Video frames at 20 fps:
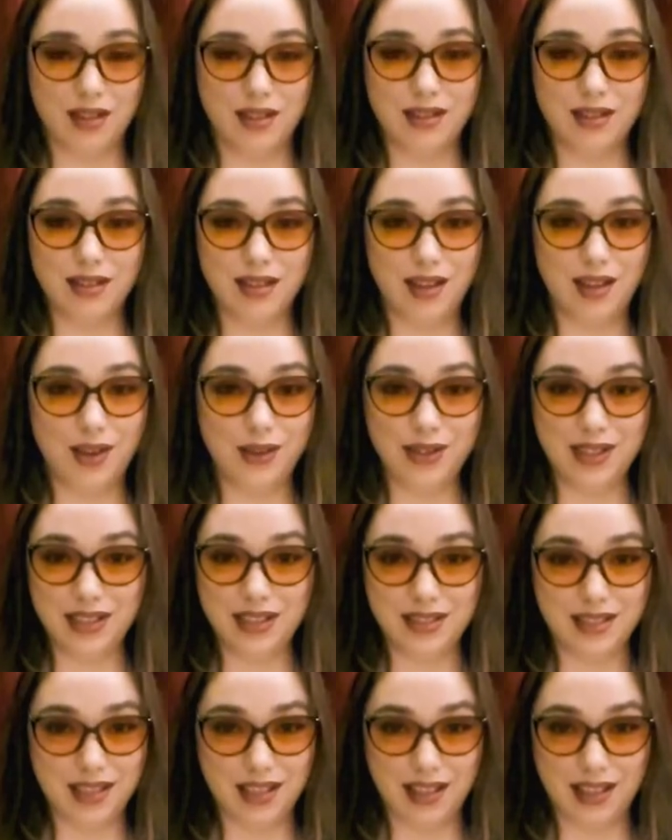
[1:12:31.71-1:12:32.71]
No,
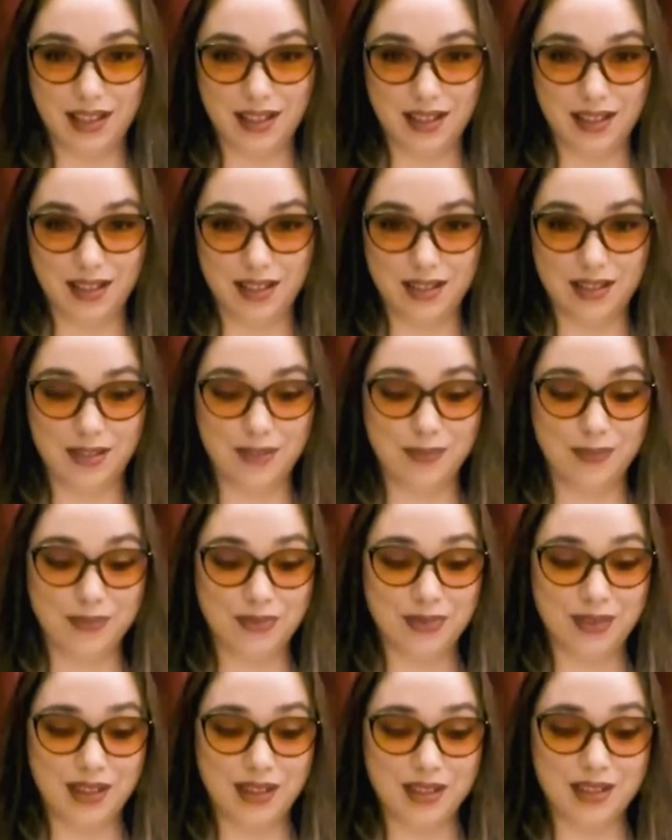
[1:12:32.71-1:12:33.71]
indeed,
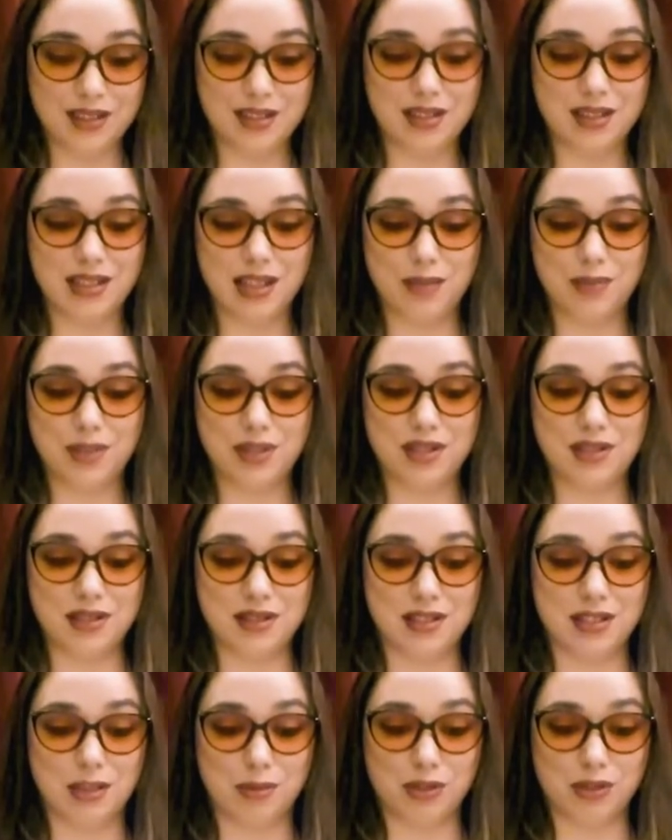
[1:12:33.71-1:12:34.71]
said Mrs.
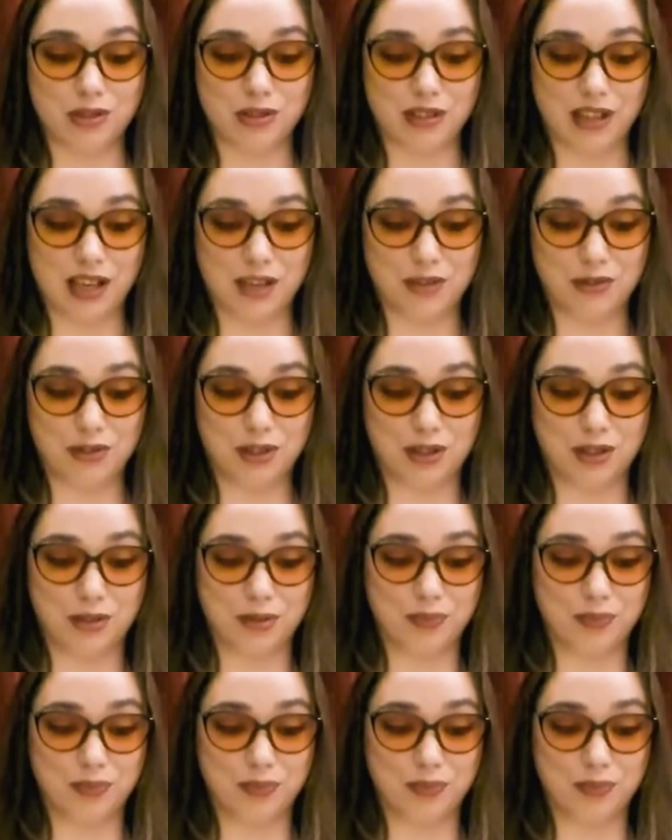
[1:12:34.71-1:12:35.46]
Dilber, laughing